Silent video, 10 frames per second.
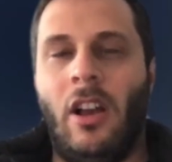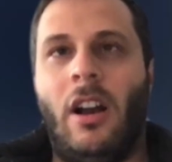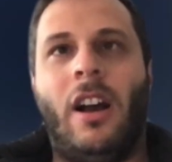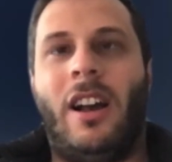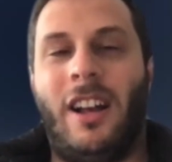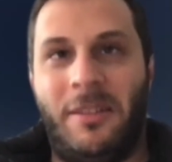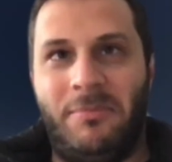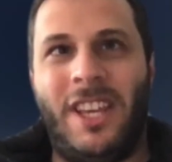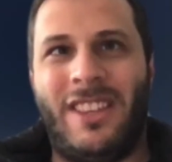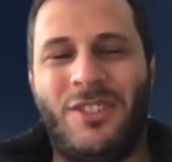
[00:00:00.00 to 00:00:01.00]
Yeah,
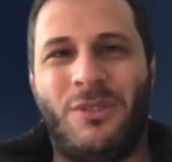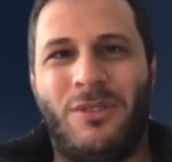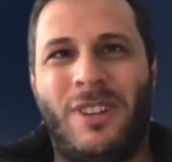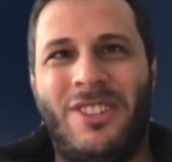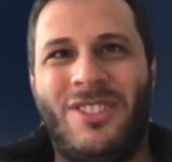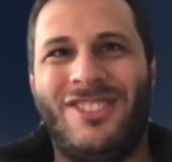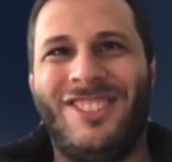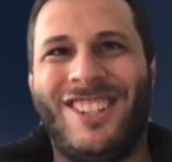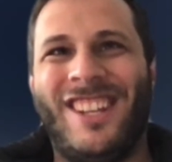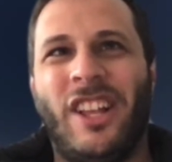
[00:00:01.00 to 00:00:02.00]
that's a good
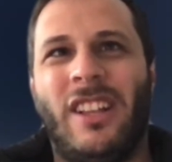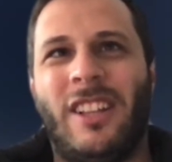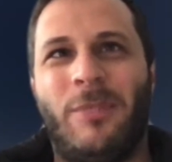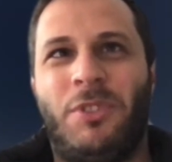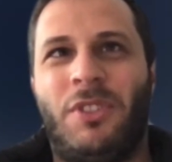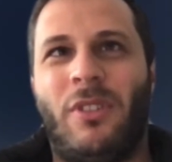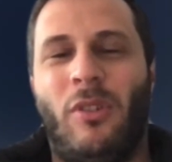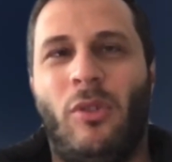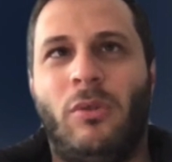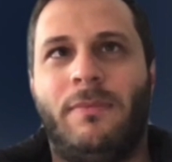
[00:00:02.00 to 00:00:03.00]
question.
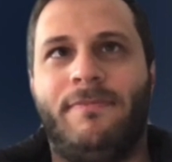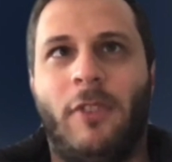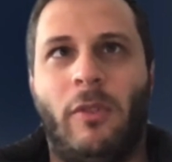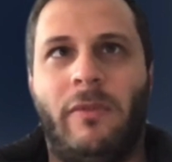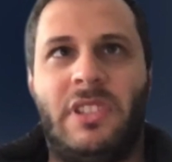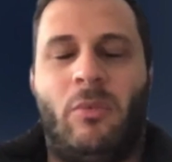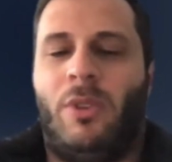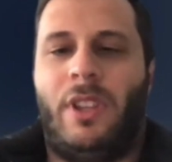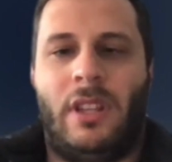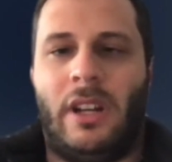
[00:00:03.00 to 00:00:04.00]
So obviously
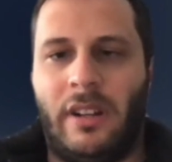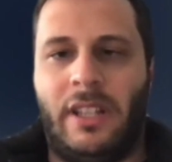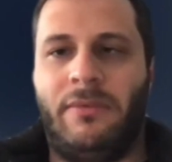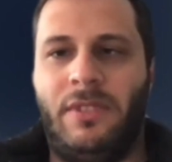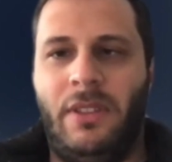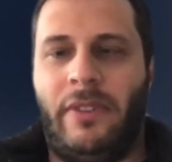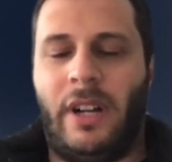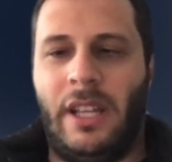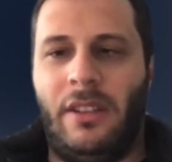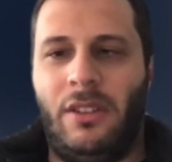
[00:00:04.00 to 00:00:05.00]
within our kind of
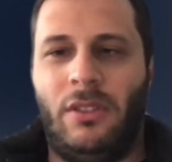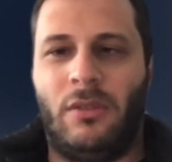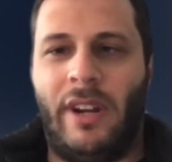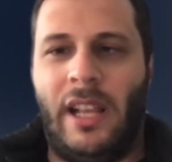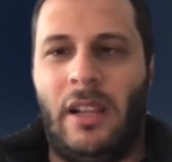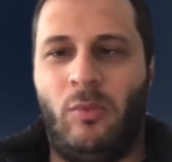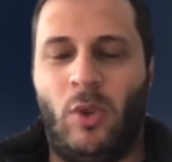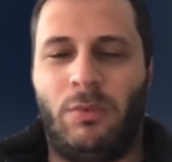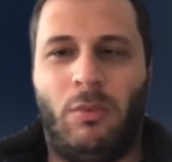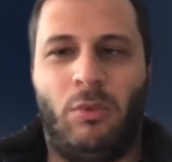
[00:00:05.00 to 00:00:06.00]
DeFi, realm,
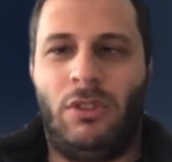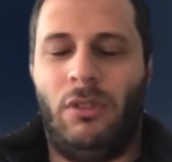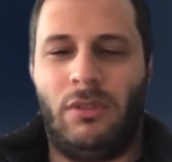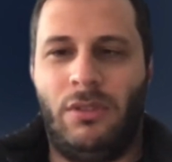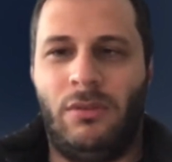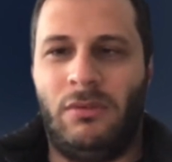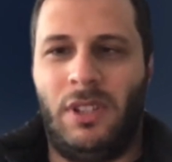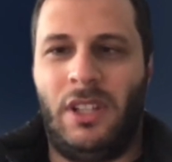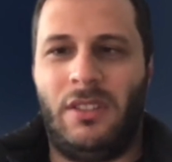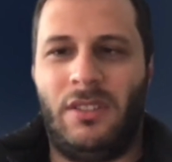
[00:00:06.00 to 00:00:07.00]
what we would not do
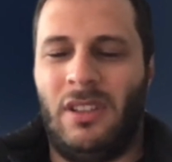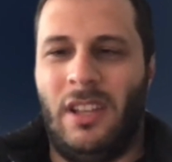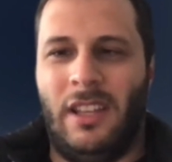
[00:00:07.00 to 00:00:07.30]
is,